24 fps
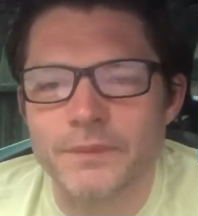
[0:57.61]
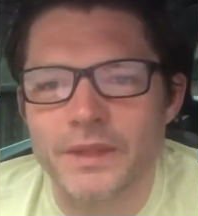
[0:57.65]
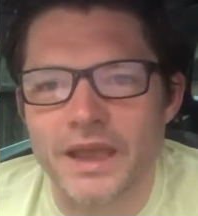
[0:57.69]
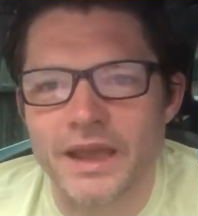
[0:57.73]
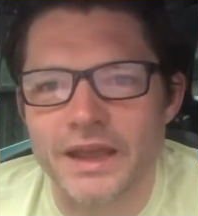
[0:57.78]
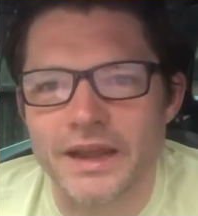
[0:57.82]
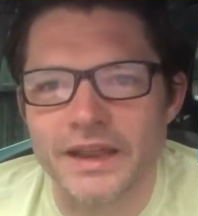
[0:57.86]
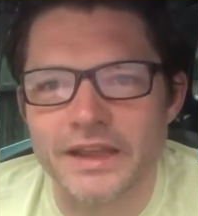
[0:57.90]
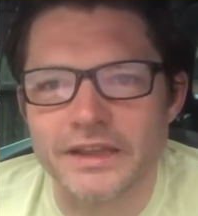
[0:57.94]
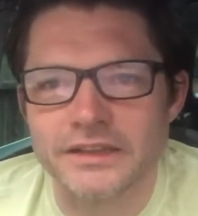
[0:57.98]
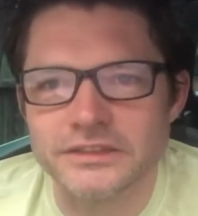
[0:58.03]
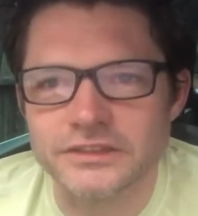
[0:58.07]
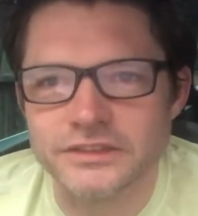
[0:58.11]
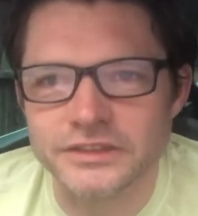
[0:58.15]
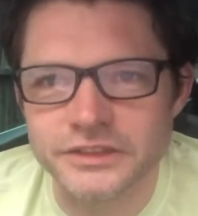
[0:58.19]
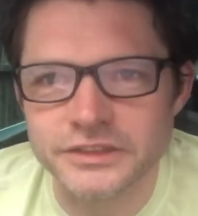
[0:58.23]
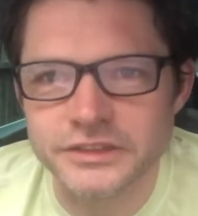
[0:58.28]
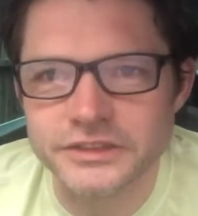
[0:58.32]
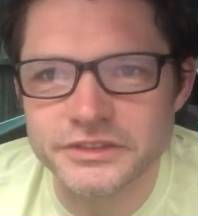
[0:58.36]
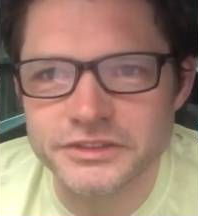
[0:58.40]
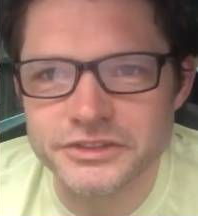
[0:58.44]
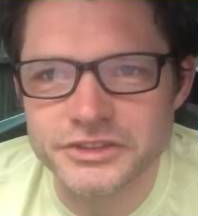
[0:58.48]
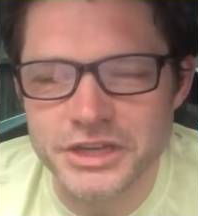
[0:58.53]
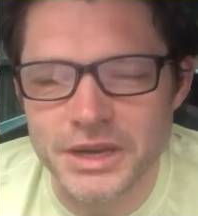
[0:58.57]
at
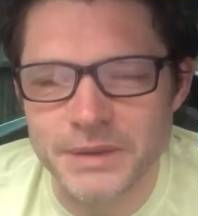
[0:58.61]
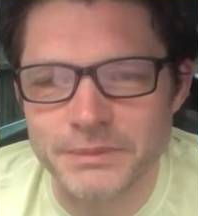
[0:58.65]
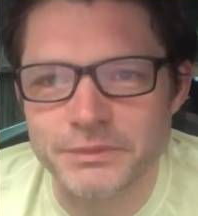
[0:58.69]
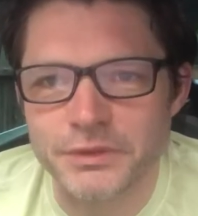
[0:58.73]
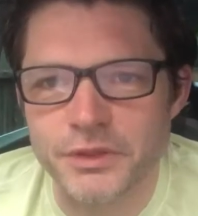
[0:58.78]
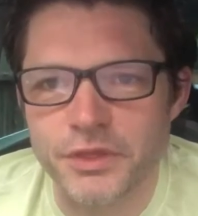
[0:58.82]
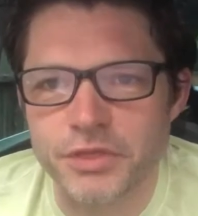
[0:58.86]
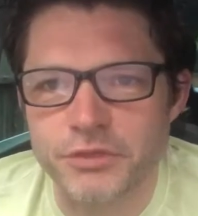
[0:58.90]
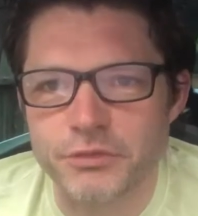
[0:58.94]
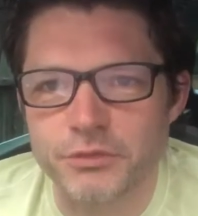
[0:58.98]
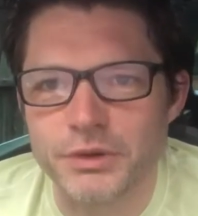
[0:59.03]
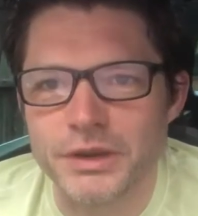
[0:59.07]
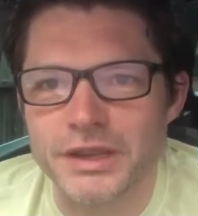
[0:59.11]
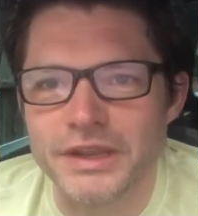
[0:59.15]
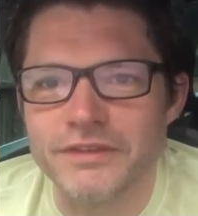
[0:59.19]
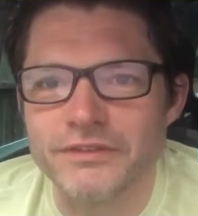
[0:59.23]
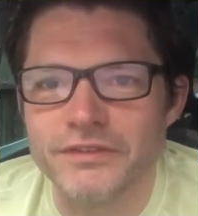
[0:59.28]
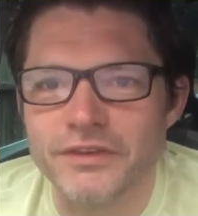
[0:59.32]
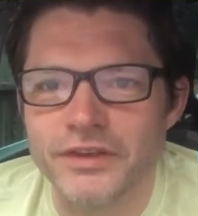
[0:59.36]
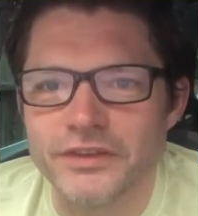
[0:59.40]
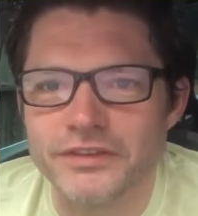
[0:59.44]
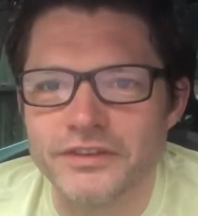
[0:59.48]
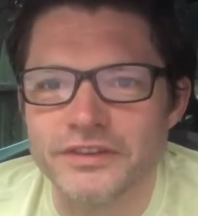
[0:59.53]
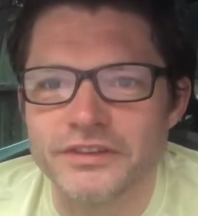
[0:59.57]
Exodus chapter 3,
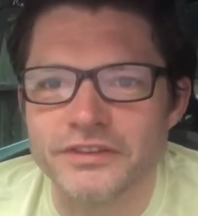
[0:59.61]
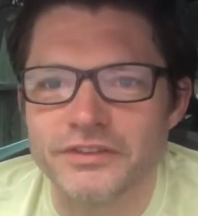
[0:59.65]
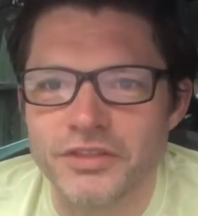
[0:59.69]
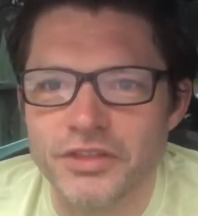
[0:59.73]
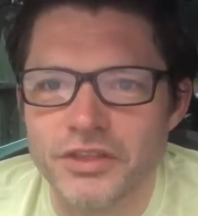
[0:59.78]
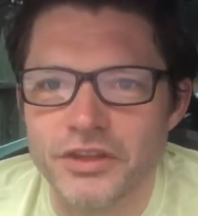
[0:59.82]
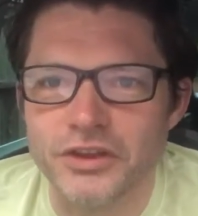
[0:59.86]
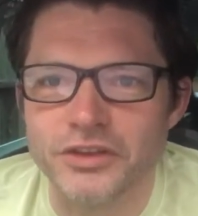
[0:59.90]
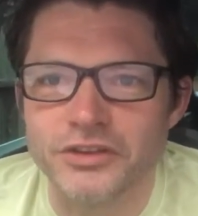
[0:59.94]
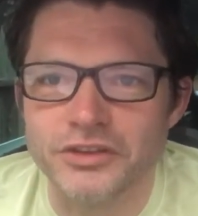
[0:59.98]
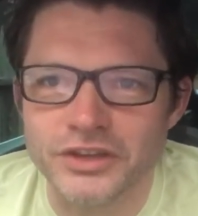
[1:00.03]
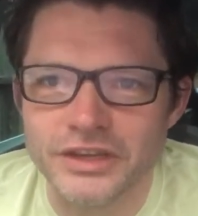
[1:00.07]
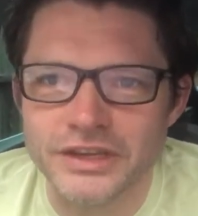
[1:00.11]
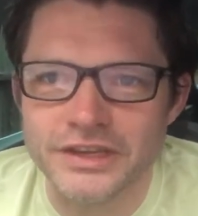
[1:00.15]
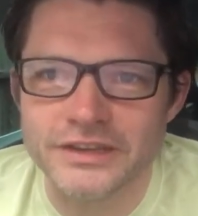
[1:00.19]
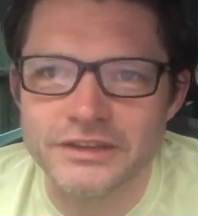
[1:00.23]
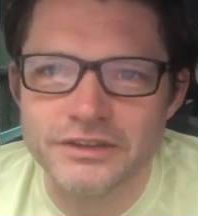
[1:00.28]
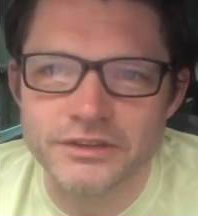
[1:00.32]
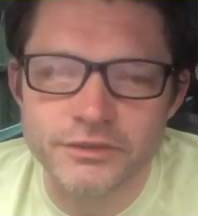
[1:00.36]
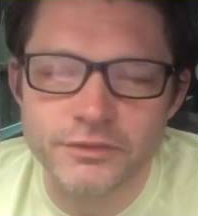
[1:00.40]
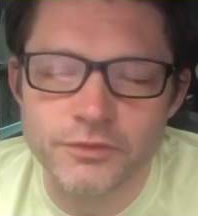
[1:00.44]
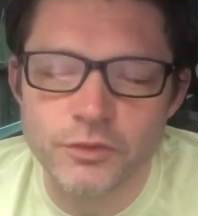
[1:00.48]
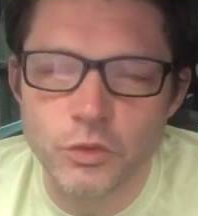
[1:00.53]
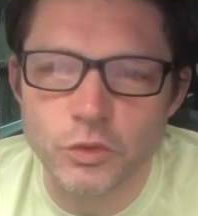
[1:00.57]
verses 13
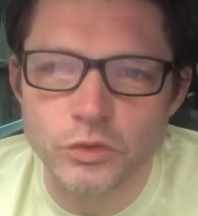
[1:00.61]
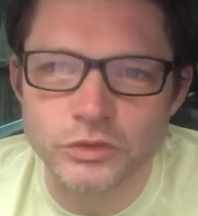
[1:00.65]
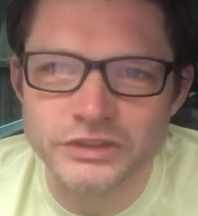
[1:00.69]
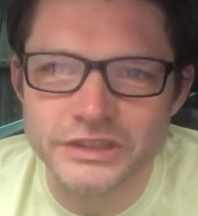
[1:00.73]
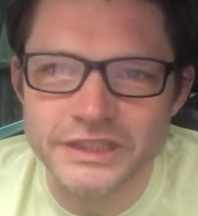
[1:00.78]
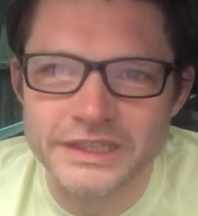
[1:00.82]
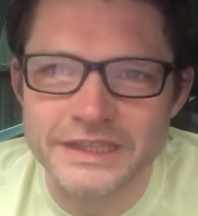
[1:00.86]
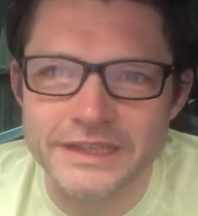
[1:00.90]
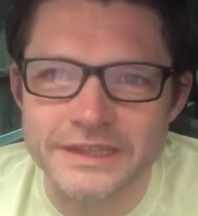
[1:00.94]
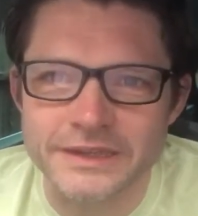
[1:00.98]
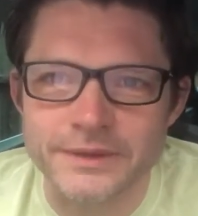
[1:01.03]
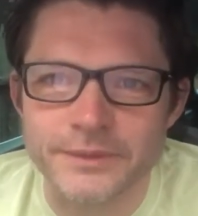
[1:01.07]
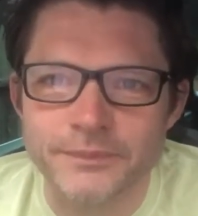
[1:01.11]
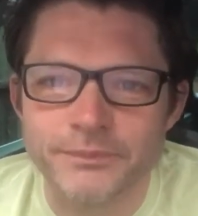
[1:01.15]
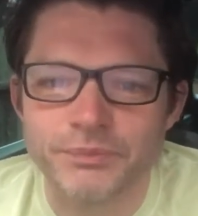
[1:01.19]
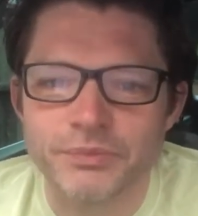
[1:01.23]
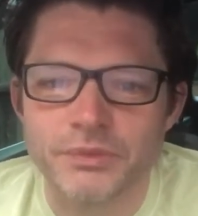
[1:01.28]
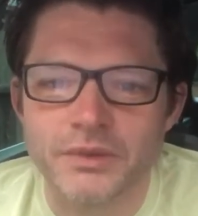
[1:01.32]
to 14,